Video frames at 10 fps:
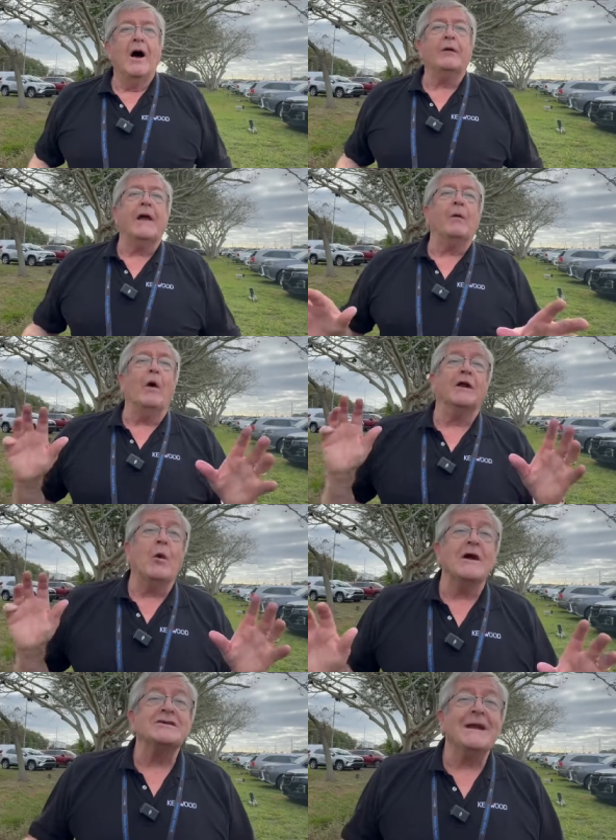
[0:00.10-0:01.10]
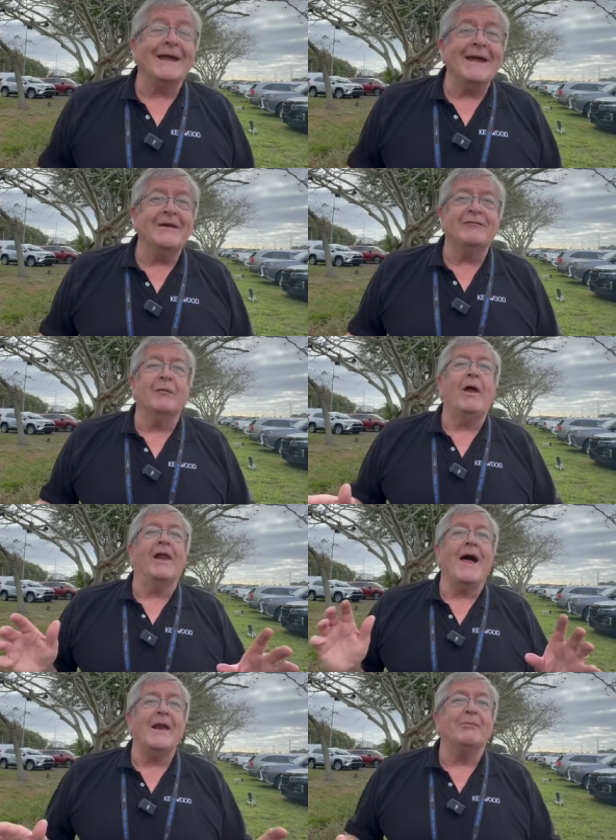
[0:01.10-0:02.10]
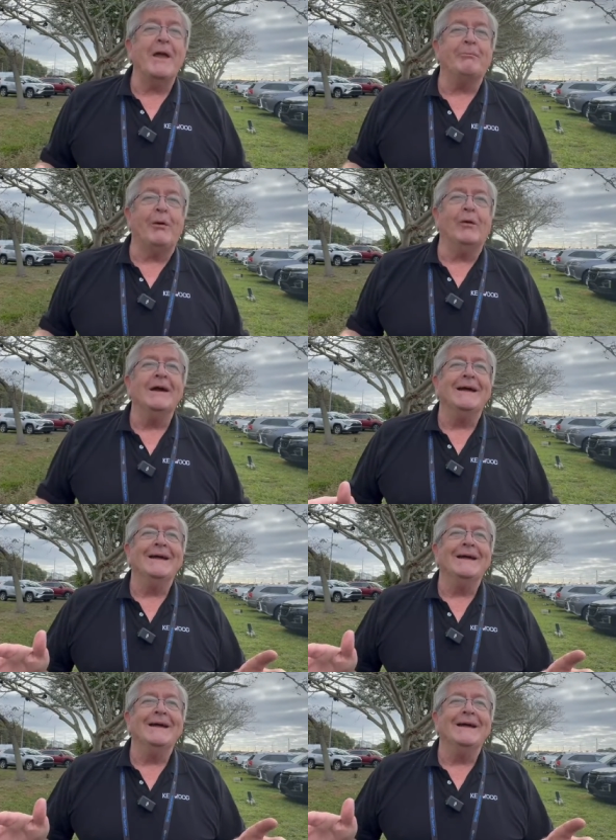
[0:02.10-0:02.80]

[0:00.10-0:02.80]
Okay, the one question I get from a lot of people